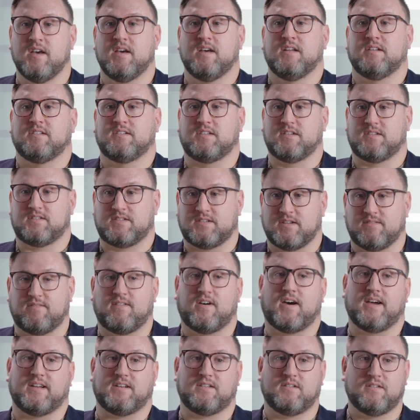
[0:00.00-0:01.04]
to
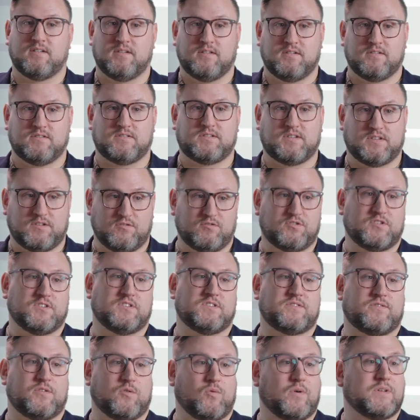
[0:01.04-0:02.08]
find solutions
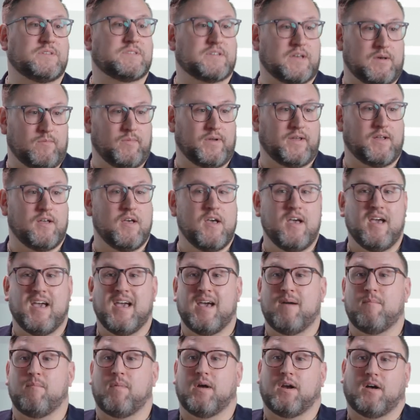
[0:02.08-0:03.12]
for what's coming,
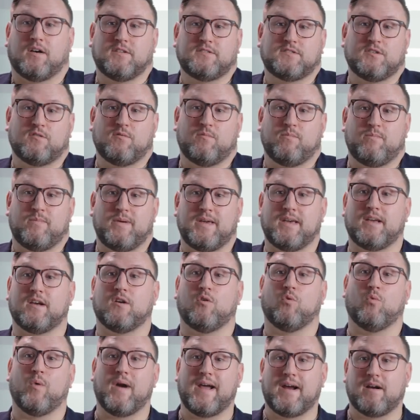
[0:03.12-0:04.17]
but also being
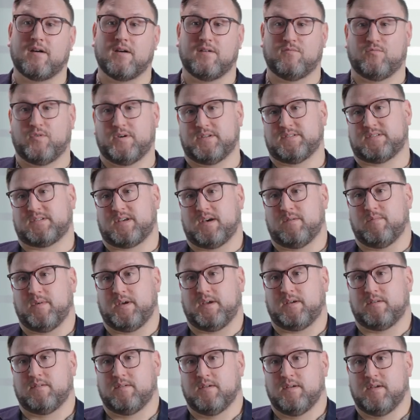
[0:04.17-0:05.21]
aware of what's coming.
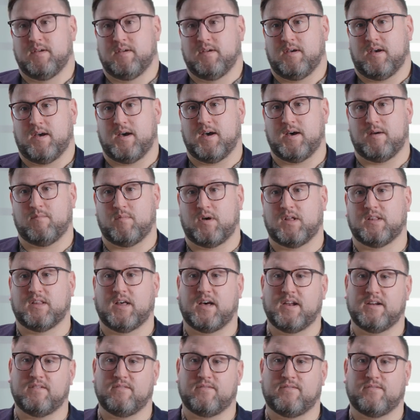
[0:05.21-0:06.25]
A
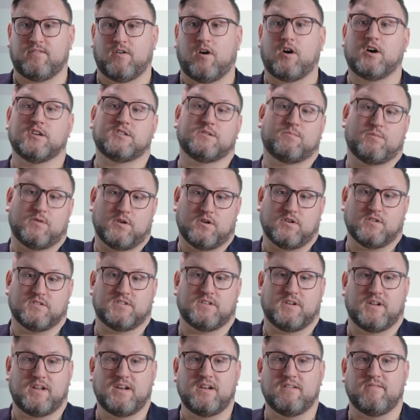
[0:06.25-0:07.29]
lot of entrepreneurs
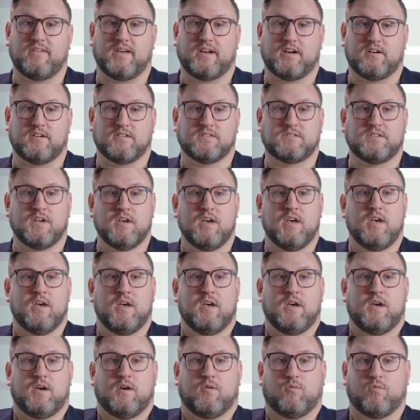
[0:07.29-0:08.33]
and innovators
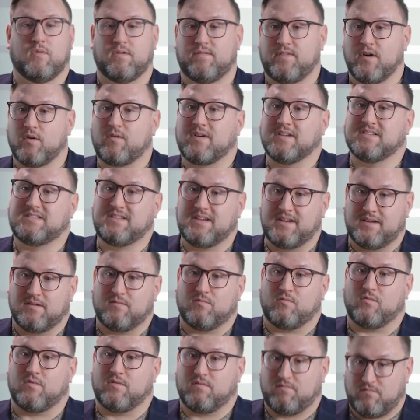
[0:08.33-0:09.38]
will focus
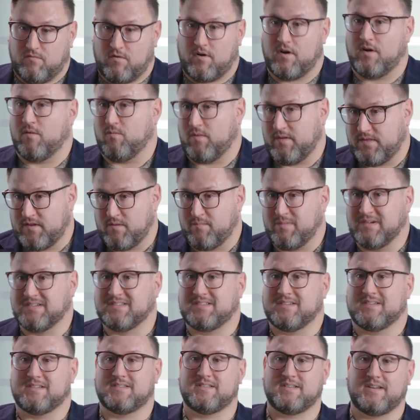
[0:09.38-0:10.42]
in on what their
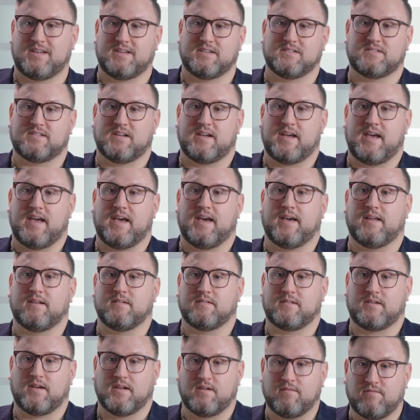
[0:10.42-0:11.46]
business needs
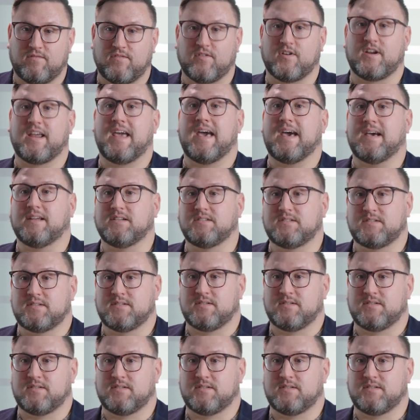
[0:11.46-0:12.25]
and kind of forget